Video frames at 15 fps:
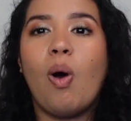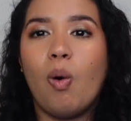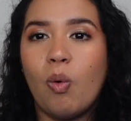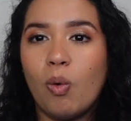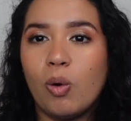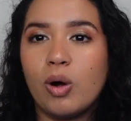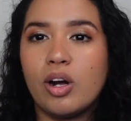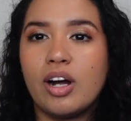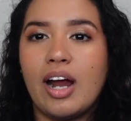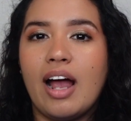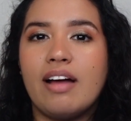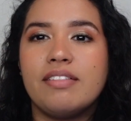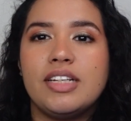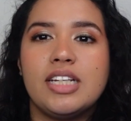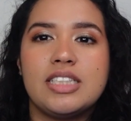or
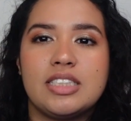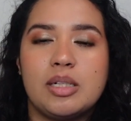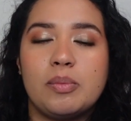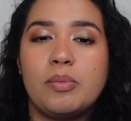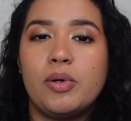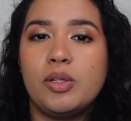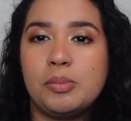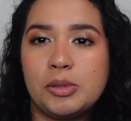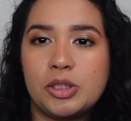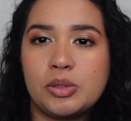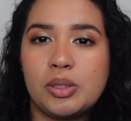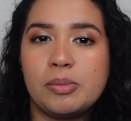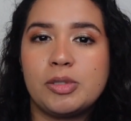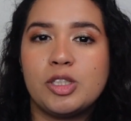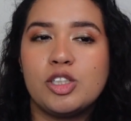having some with
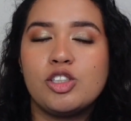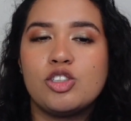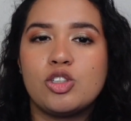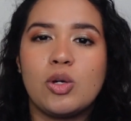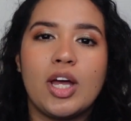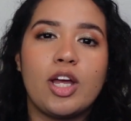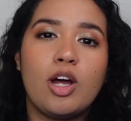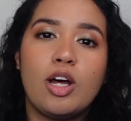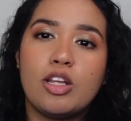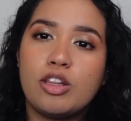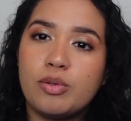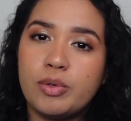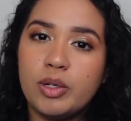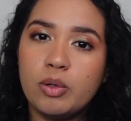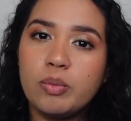prescription. So I
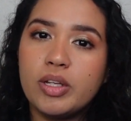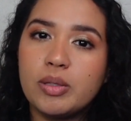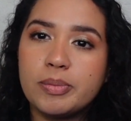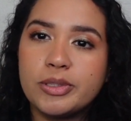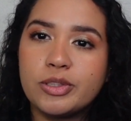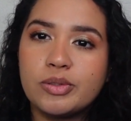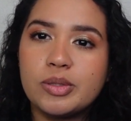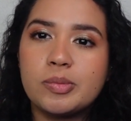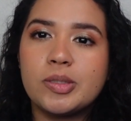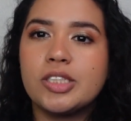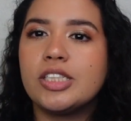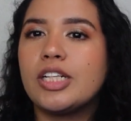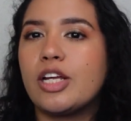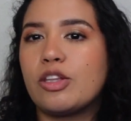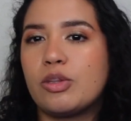got 3 with
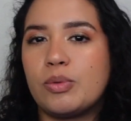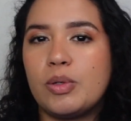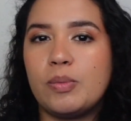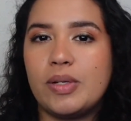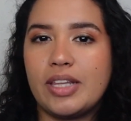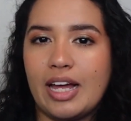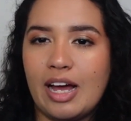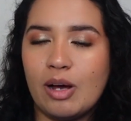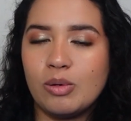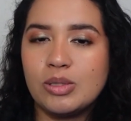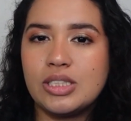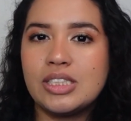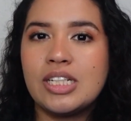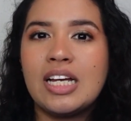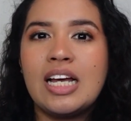prescription and 3
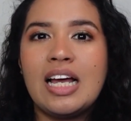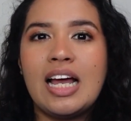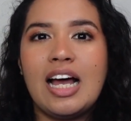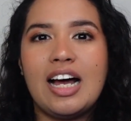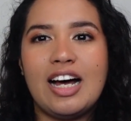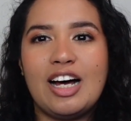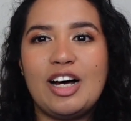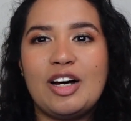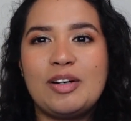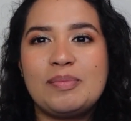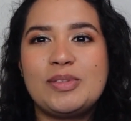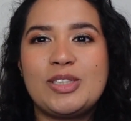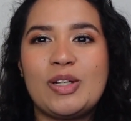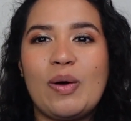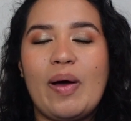without. So
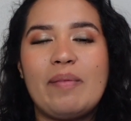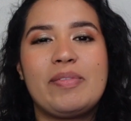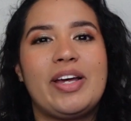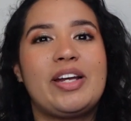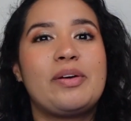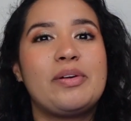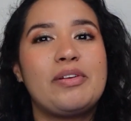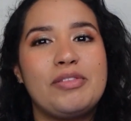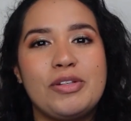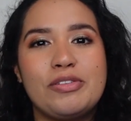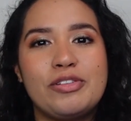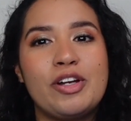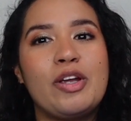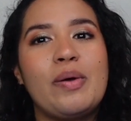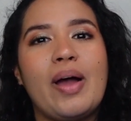I'm gonna review
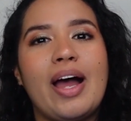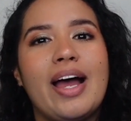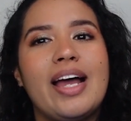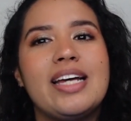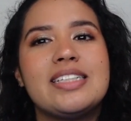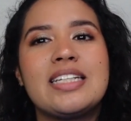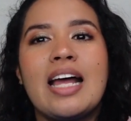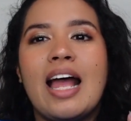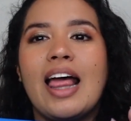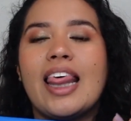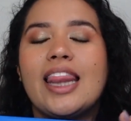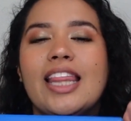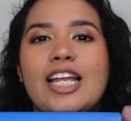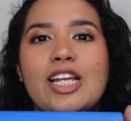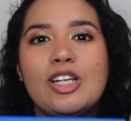for you guys
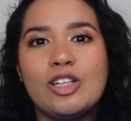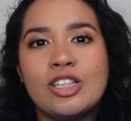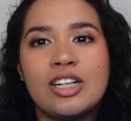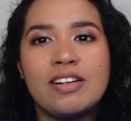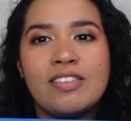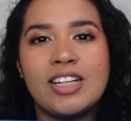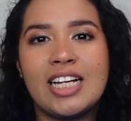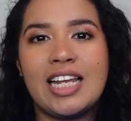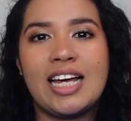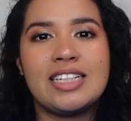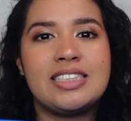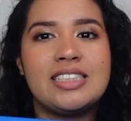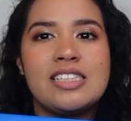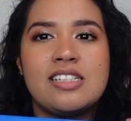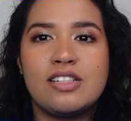the look of the
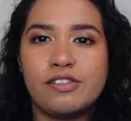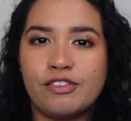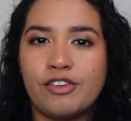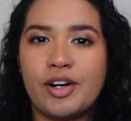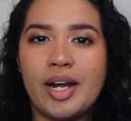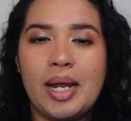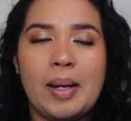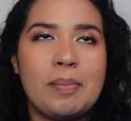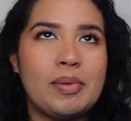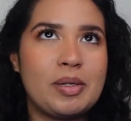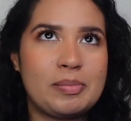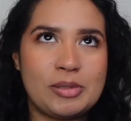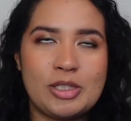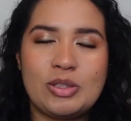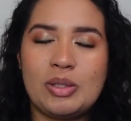glasses, the frame, the
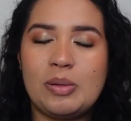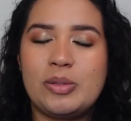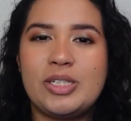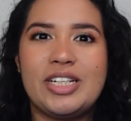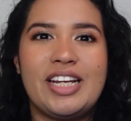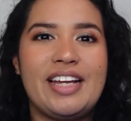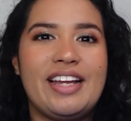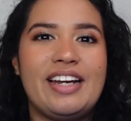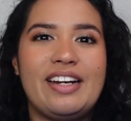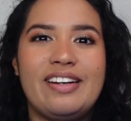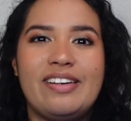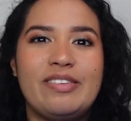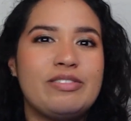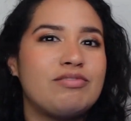prescription,